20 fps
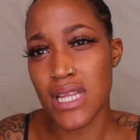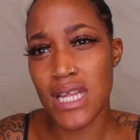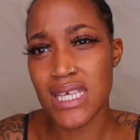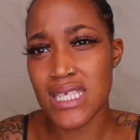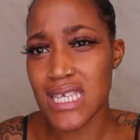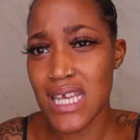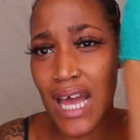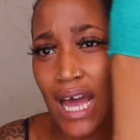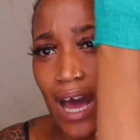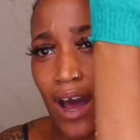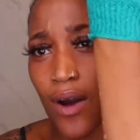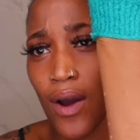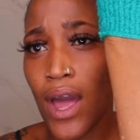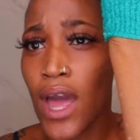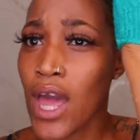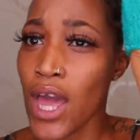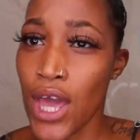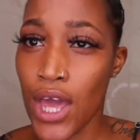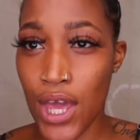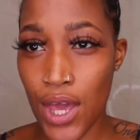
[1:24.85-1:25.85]
So let's see how
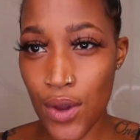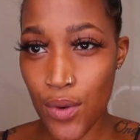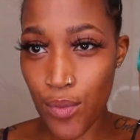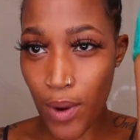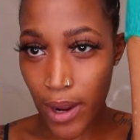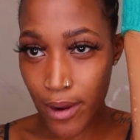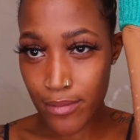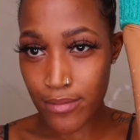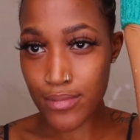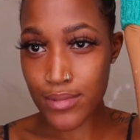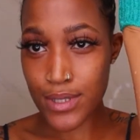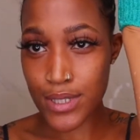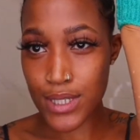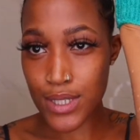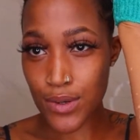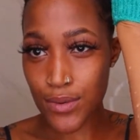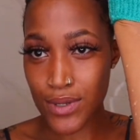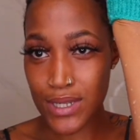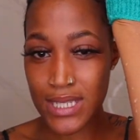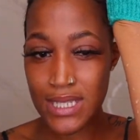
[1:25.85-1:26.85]
it
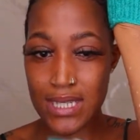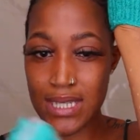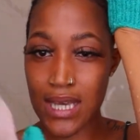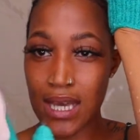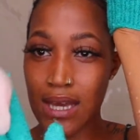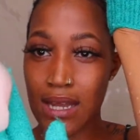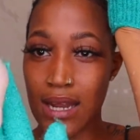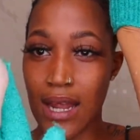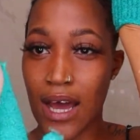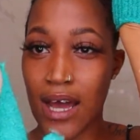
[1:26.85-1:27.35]
works on the skin.